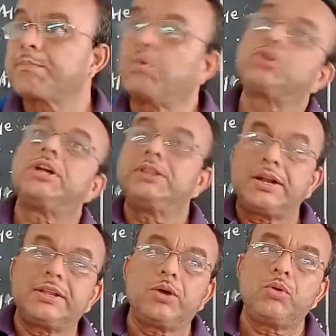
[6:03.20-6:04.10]
more than
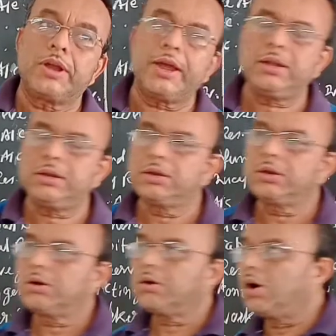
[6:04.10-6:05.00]
that they will get,
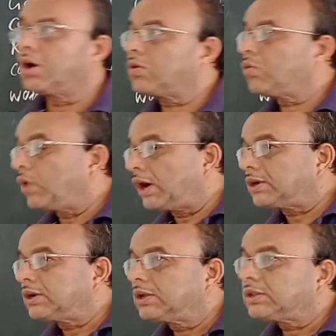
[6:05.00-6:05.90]
or
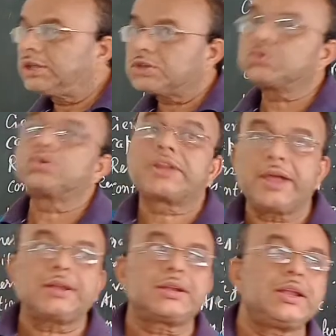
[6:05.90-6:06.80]
what they should
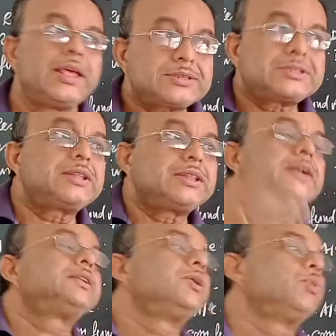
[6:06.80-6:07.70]
get less than
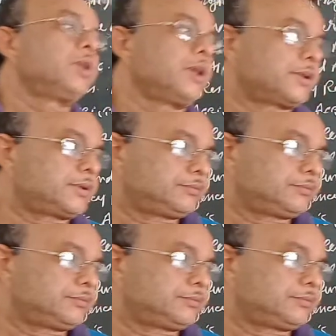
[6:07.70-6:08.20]
that they will get.